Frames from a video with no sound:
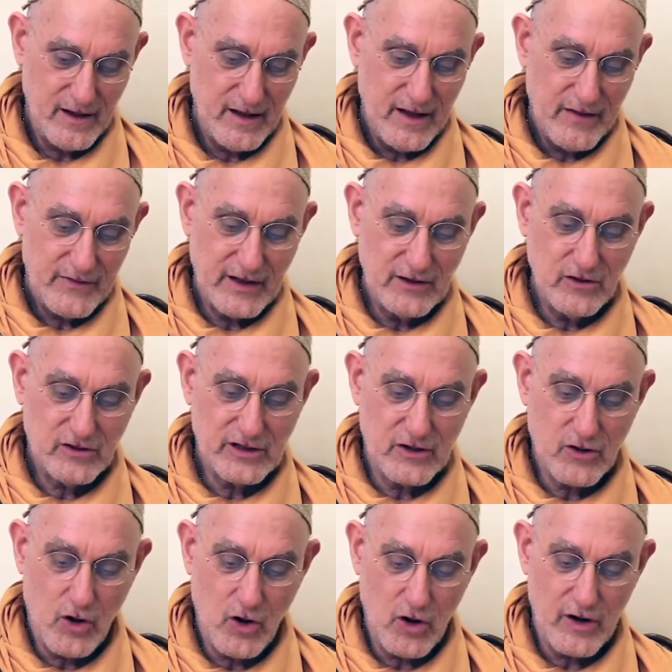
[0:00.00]
They looked at
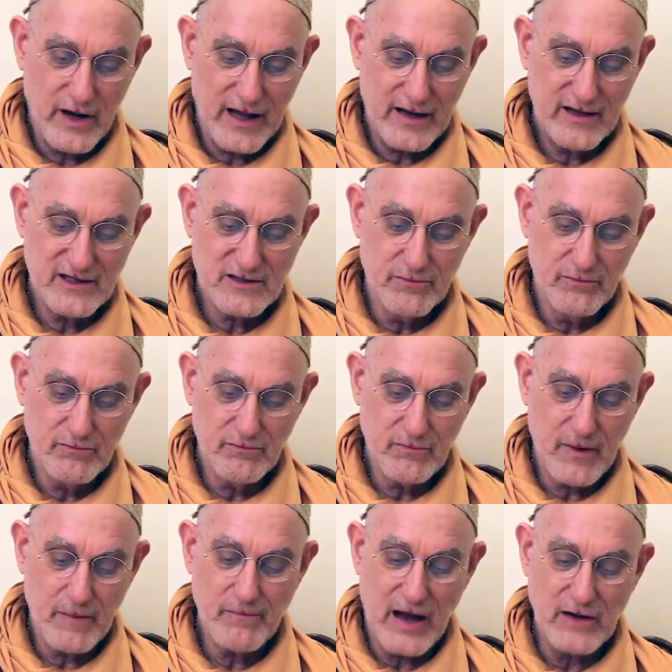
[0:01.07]
horror at his
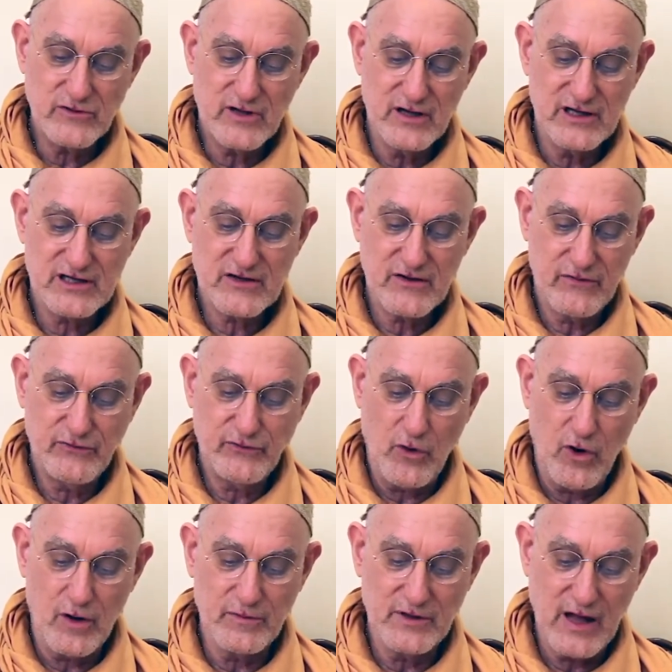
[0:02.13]
mountainous
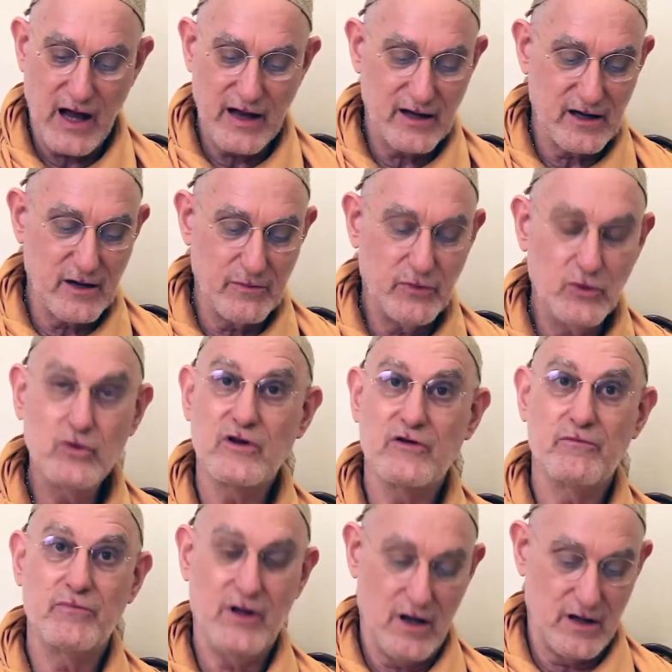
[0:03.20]
form lying in a pool of
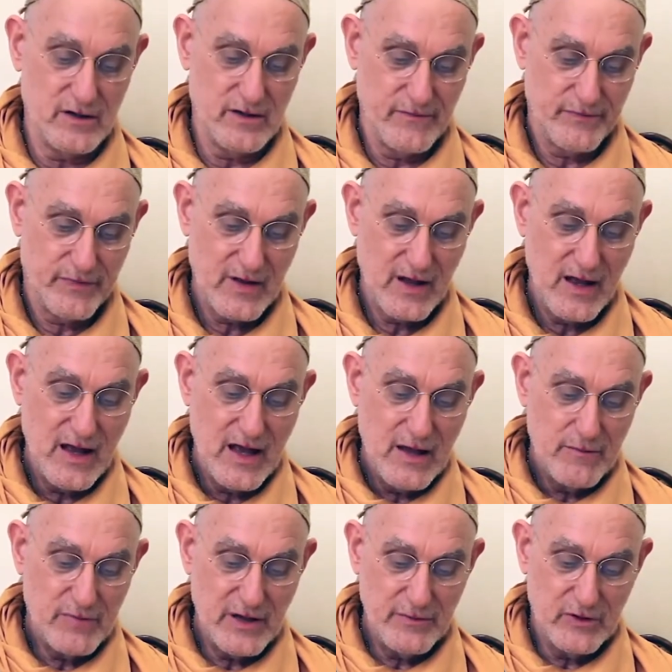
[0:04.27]
blood.
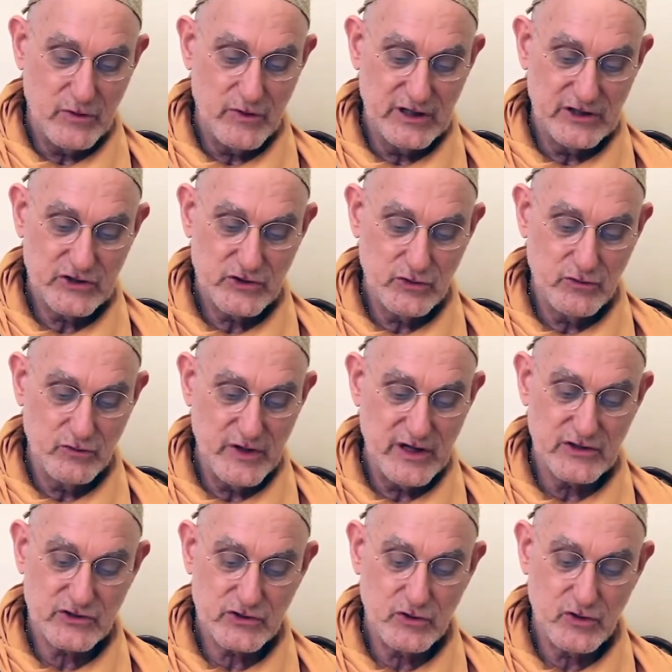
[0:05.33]
Bhima
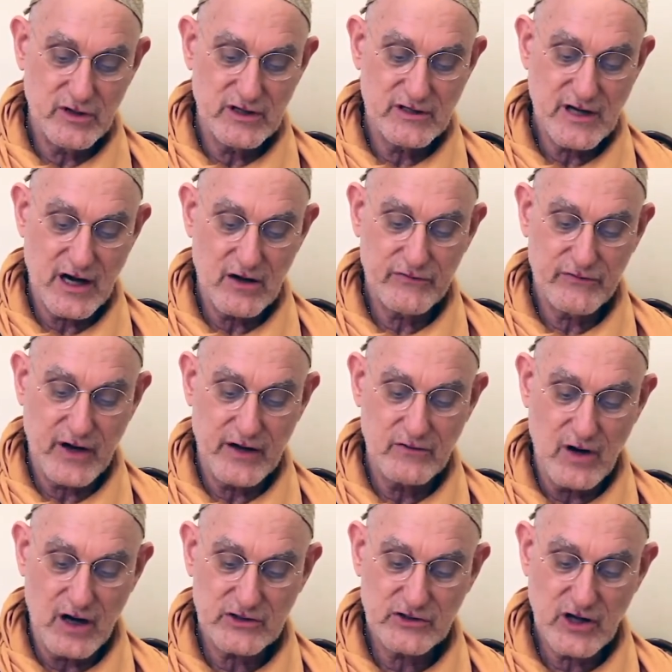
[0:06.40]
reassured the terrified
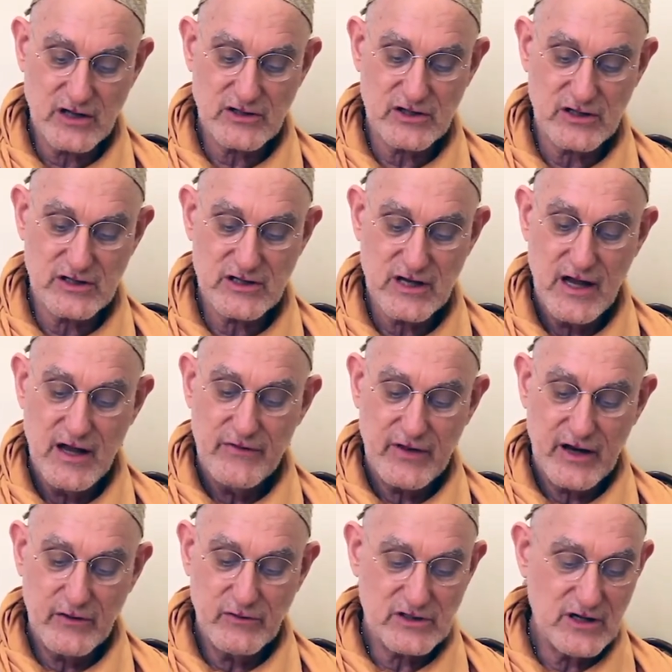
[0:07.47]
Rakshasas that
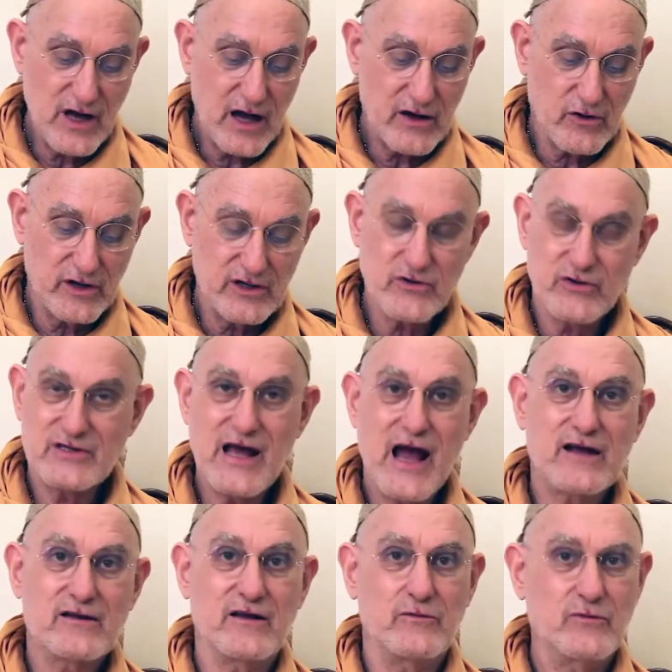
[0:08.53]
he was not going to
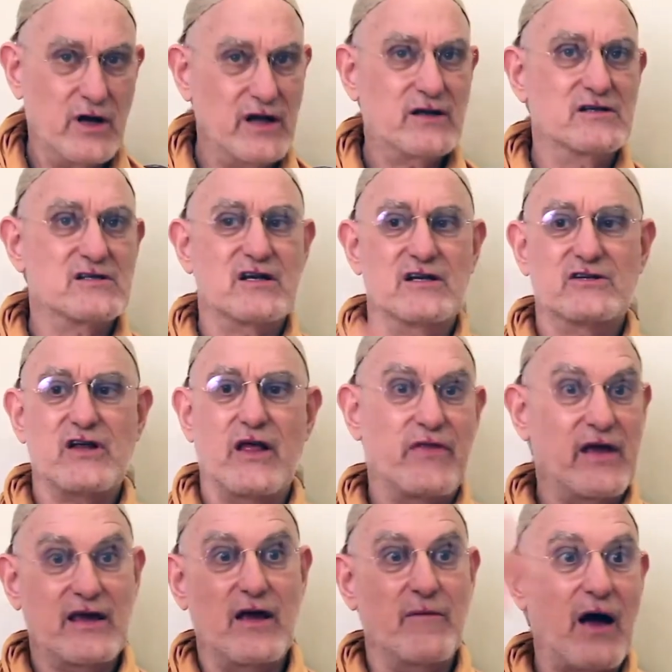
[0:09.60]
attack them, right? Because they
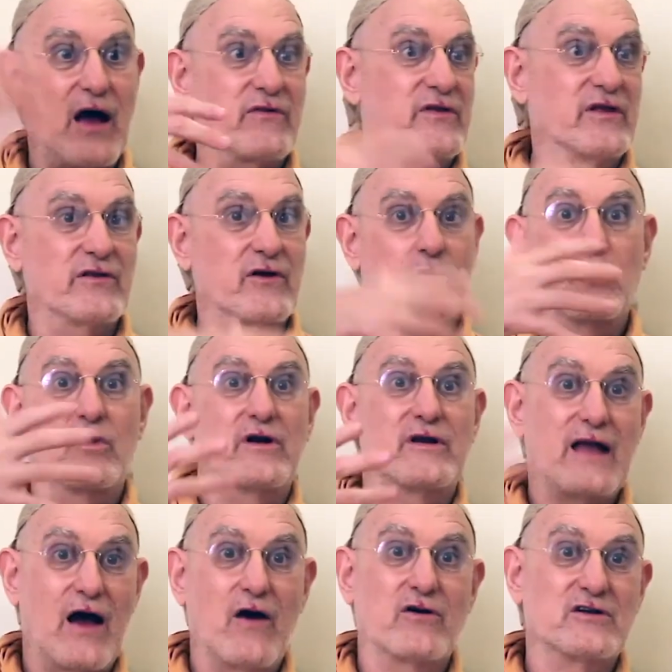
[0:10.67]
came out and then they're worried,
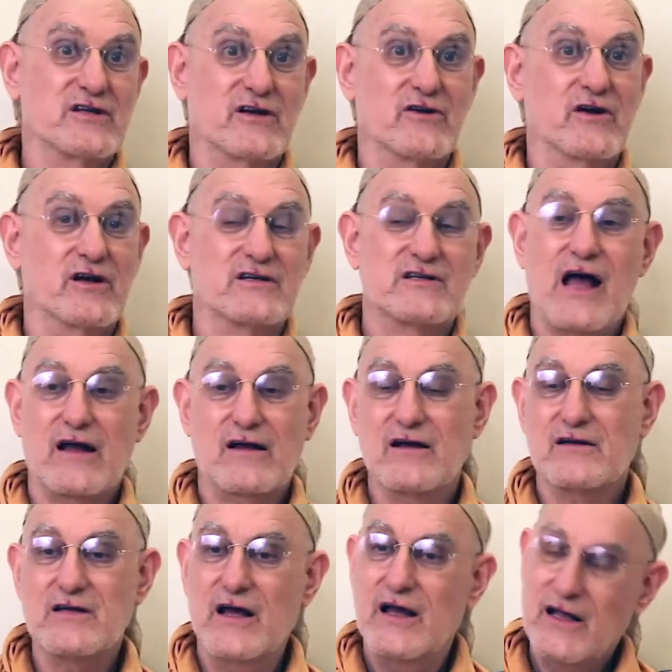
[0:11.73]
now is he going to attack us?
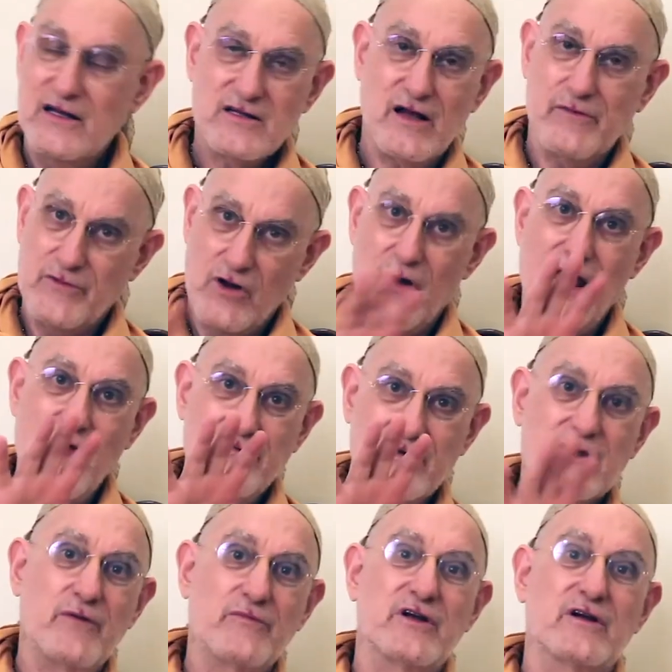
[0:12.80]
He's telling them, no, I haven't
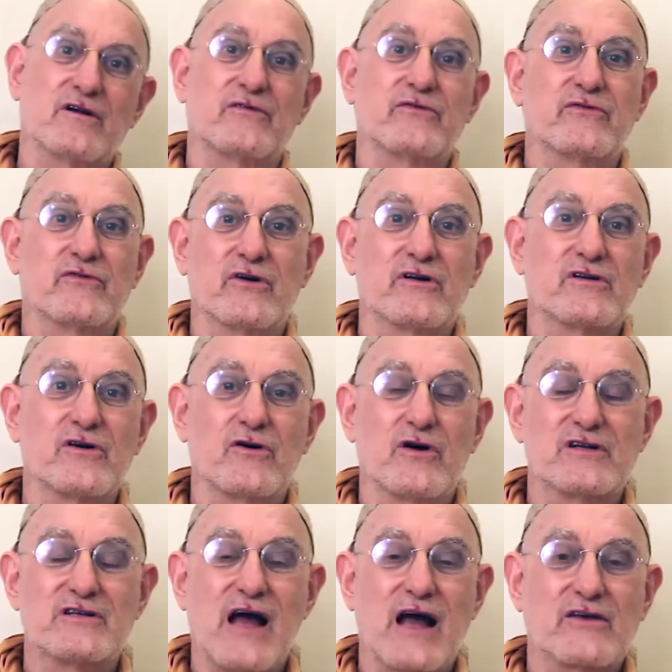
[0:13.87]
come here to
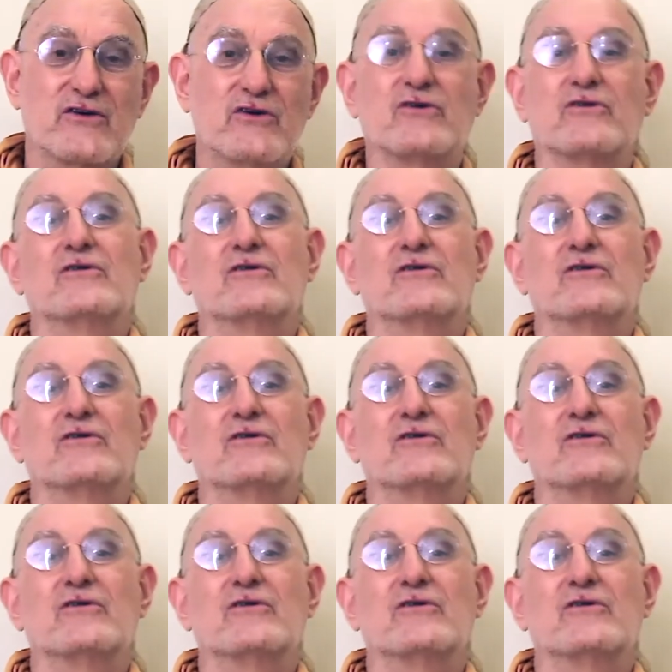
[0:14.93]
attack you.